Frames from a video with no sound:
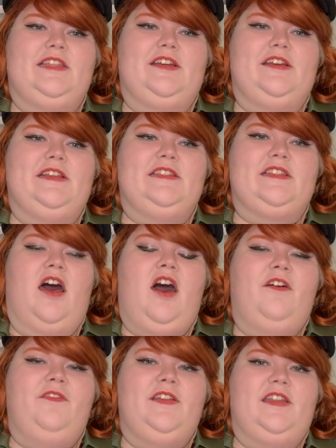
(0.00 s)
there is
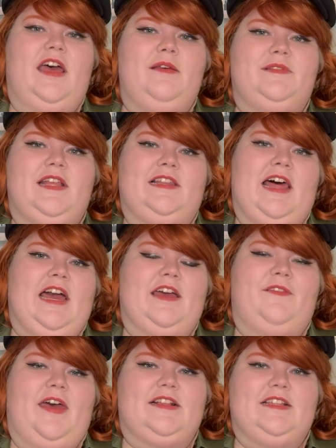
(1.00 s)
oftentimes a lack
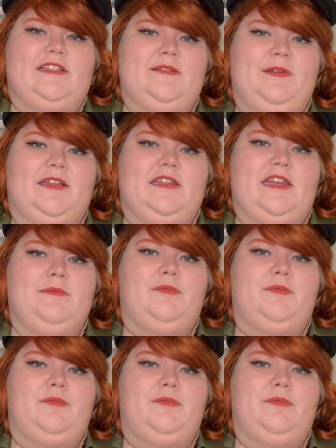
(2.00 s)
of accessibility,